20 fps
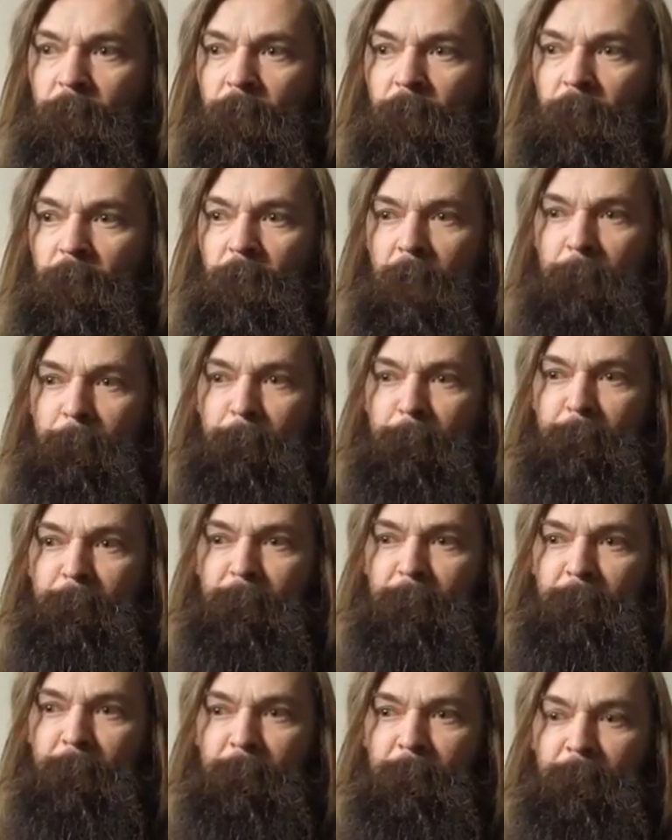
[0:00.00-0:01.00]

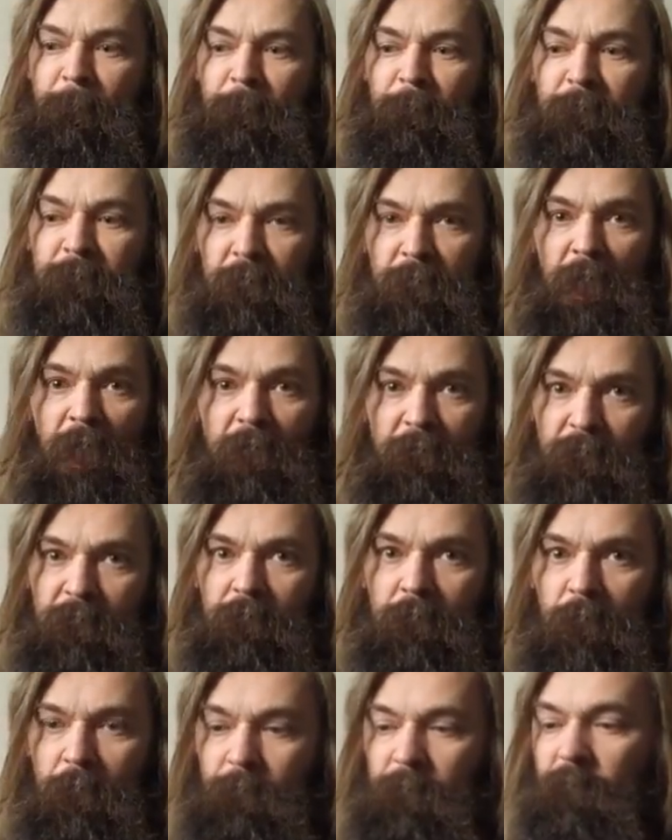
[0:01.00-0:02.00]
So yeah, these
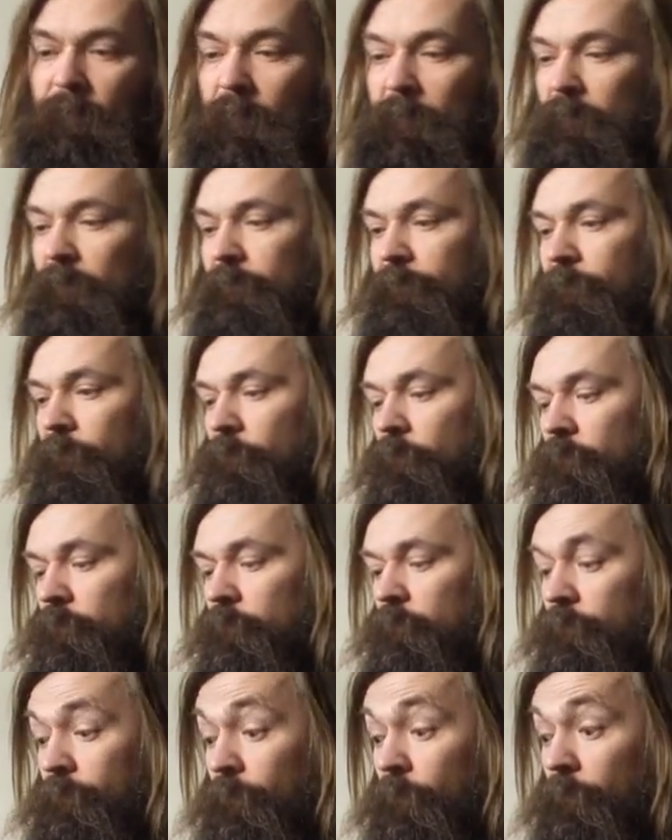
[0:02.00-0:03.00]
are going to be great for
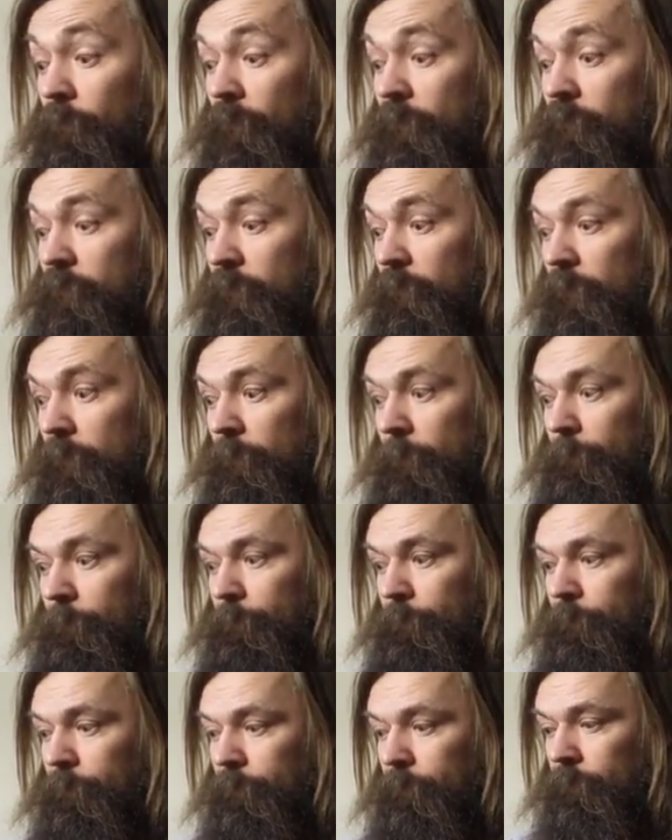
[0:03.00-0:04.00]
racing in
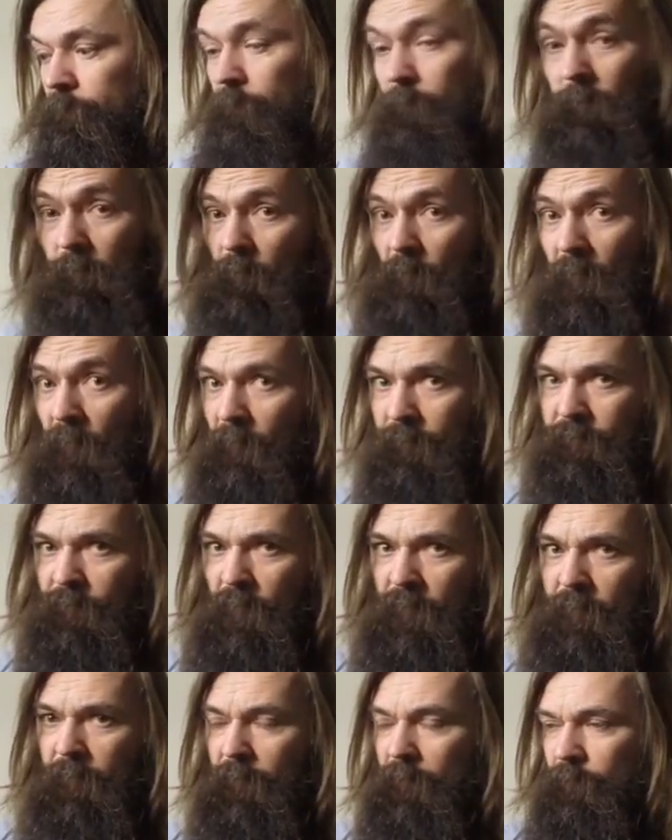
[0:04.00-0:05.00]
and
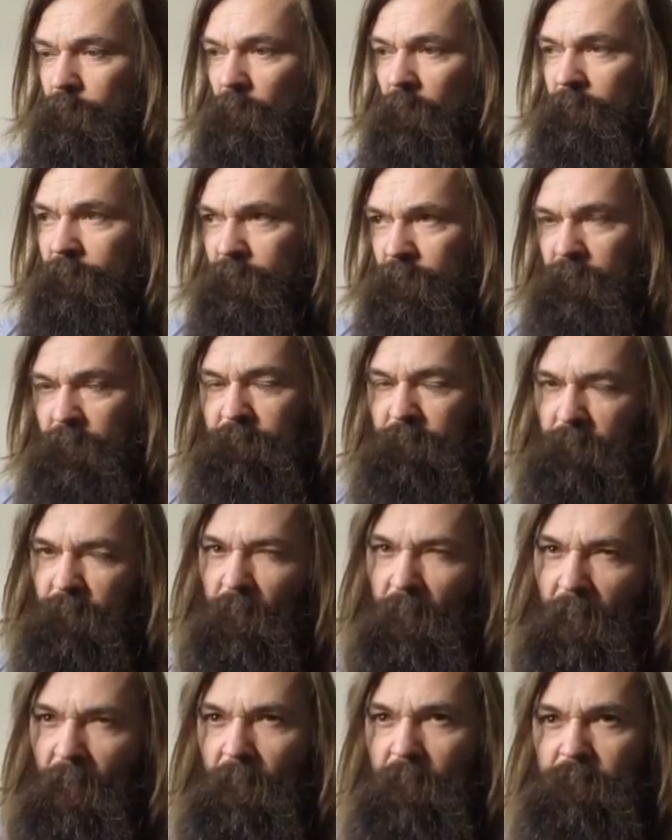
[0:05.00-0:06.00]
training in as well. It just gives you
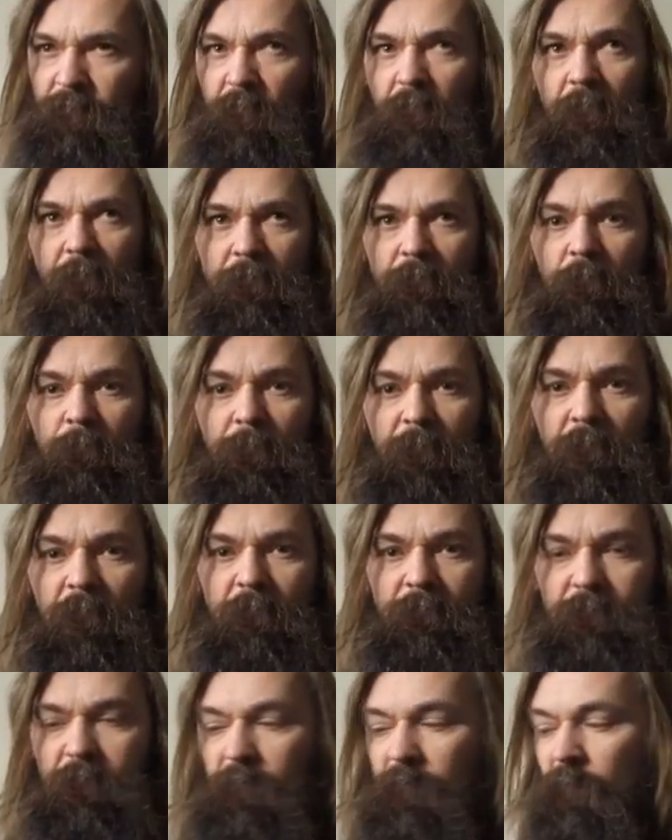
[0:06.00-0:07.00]
that extra little bit
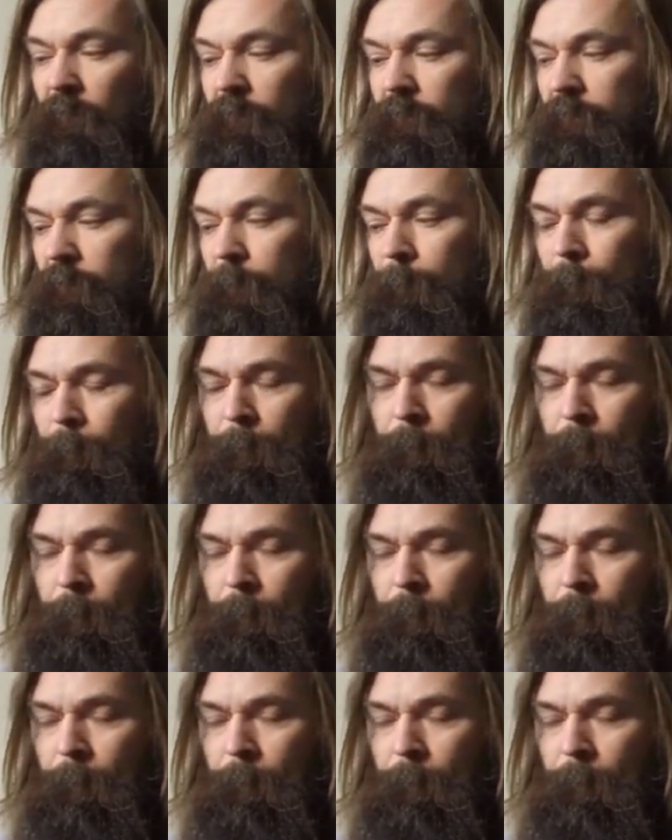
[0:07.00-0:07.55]
of security.